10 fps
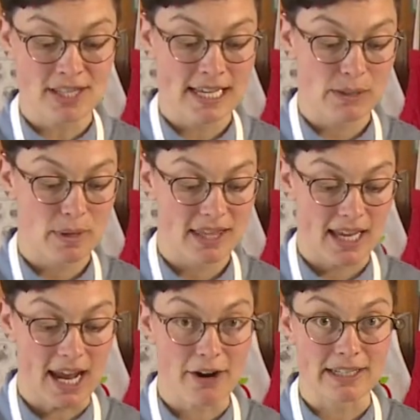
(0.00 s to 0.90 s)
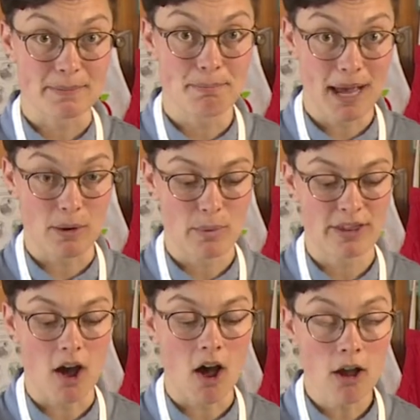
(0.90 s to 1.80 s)
this with the carrots, but with
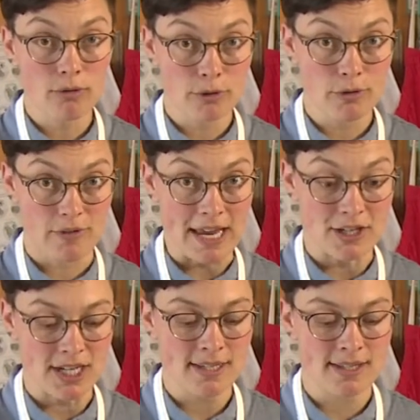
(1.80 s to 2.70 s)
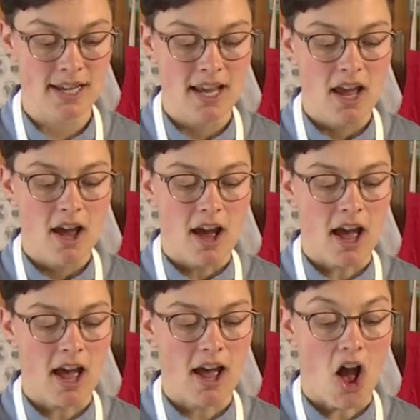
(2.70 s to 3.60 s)
all root veggies,
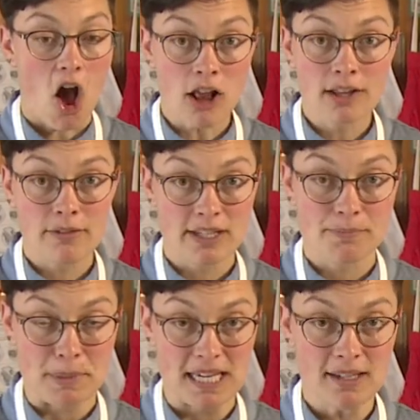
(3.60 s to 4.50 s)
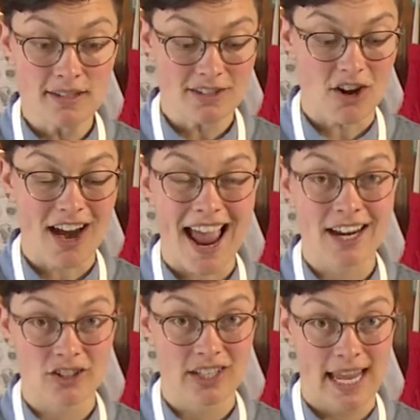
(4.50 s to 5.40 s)
all of the peels are
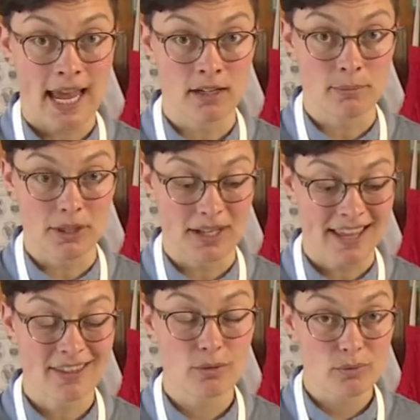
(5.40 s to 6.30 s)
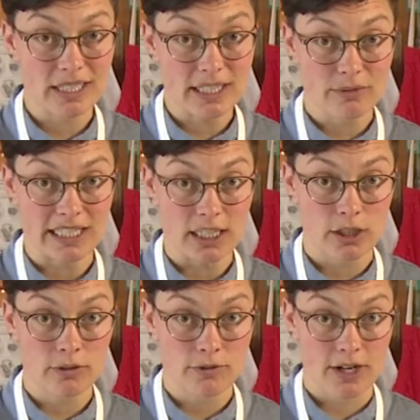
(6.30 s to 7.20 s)
actually edible, and they're really, really
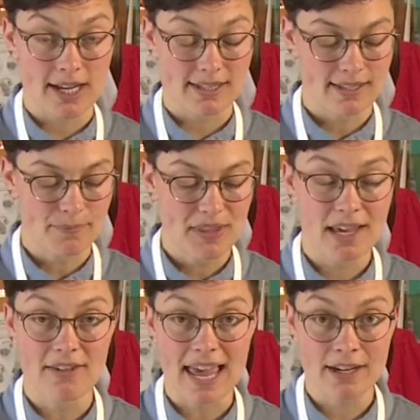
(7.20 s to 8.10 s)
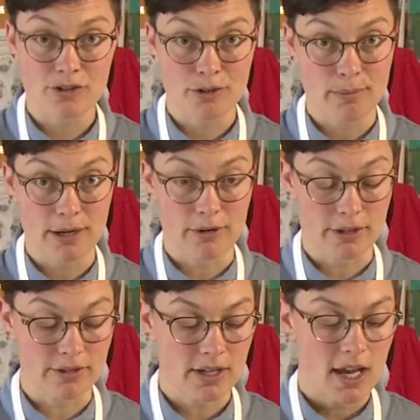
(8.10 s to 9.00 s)
good for us. They have extra
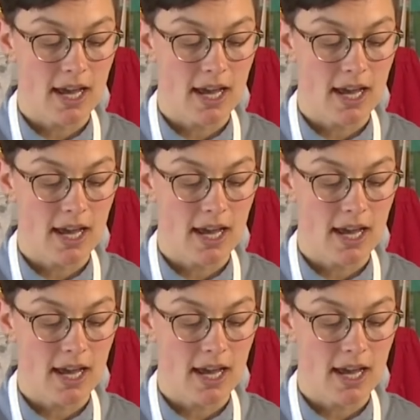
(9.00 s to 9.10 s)
minerals